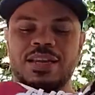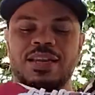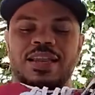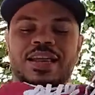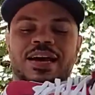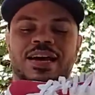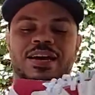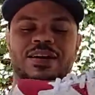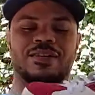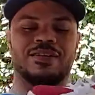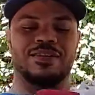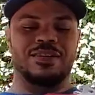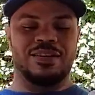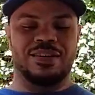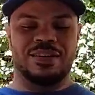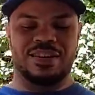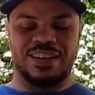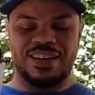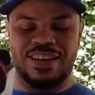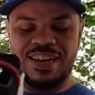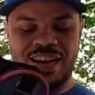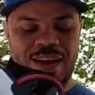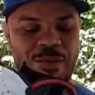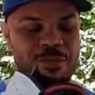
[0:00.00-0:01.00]
Now,
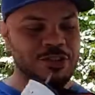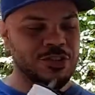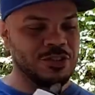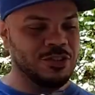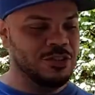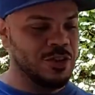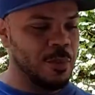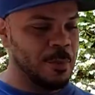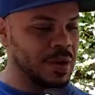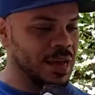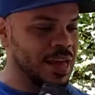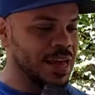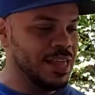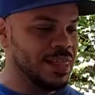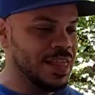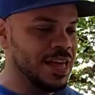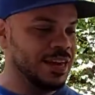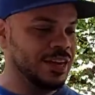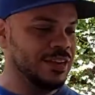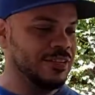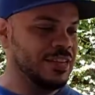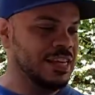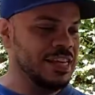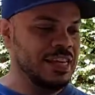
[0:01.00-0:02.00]
I know I'm gonna get a
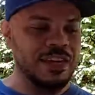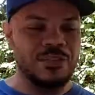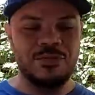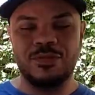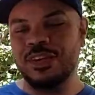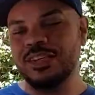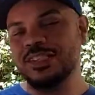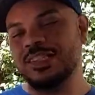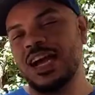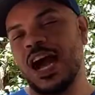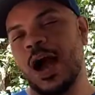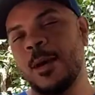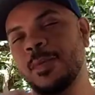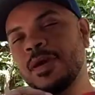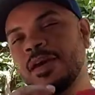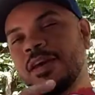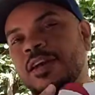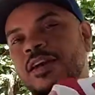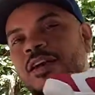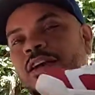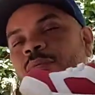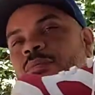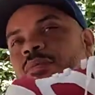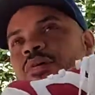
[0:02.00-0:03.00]
lot of heat for this
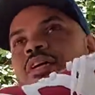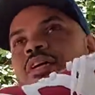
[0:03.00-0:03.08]
comment here,